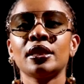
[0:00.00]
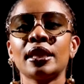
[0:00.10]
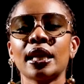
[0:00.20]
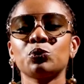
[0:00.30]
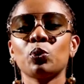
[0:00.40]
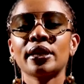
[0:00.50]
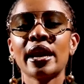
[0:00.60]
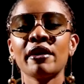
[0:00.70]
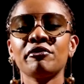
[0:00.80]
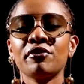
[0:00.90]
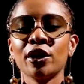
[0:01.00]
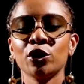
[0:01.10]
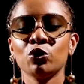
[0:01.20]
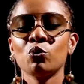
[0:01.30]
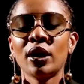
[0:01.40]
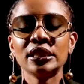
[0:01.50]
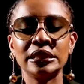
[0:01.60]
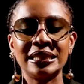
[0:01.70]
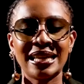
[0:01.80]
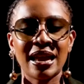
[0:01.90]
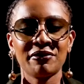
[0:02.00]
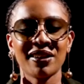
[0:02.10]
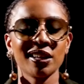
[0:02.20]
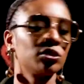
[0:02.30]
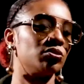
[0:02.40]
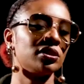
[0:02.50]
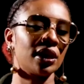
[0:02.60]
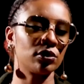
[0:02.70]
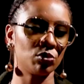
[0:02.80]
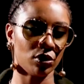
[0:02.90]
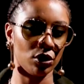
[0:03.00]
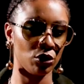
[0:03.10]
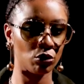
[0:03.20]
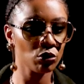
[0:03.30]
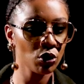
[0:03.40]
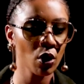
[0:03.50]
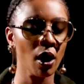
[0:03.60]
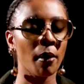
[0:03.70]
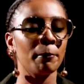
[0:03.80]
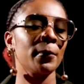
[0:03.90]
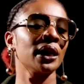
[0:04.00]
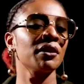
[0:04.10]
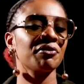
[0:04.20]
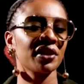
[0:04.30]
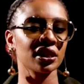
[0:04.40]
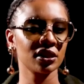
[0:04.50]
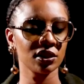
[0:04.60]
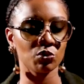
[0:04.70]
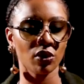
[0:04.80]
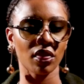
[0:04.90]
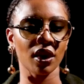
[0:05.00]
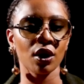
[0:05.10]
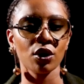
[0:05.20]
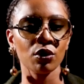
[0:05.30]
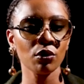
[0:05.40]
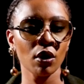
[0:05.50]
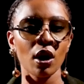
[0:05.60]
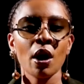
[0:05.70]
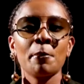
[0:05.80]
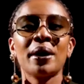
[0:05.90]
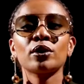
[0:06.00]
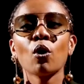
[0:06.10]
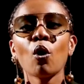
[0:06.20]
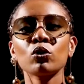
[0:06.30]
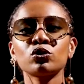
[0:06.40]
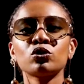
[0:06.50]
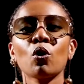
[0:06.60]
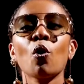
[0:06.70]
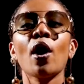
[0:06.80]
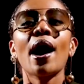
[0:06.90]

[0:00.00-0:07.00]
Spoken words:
that whatever you want in life has to start with you. Manifest it within you, but also,